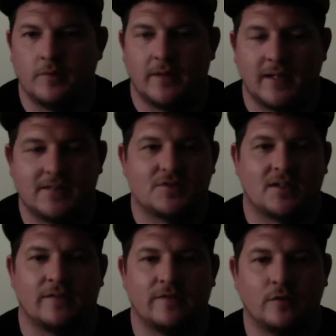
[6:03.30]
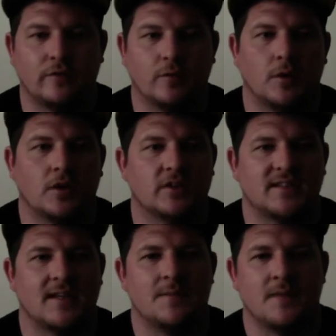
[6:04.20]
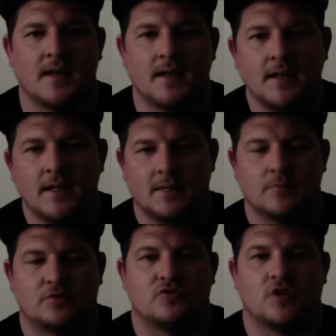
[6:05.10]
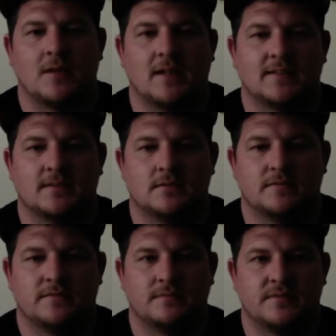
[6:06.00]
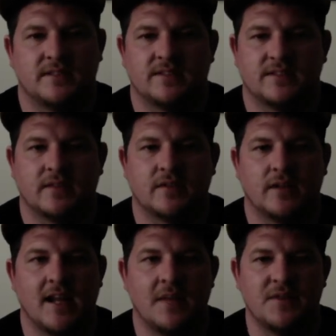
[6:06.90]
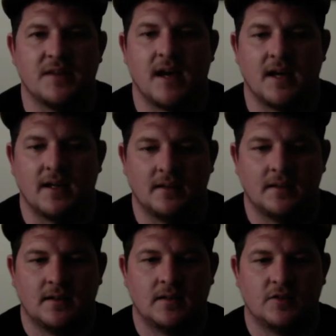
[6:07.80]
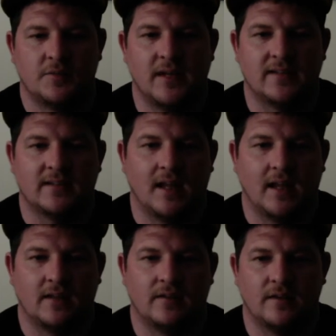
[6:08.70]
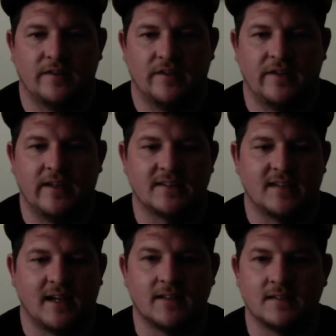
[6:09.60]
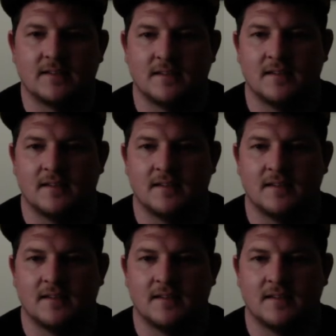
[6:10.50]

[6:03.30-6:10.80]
That is just like a full football scheme there. He must have dropped like six or seven names in that space of like 15 seconds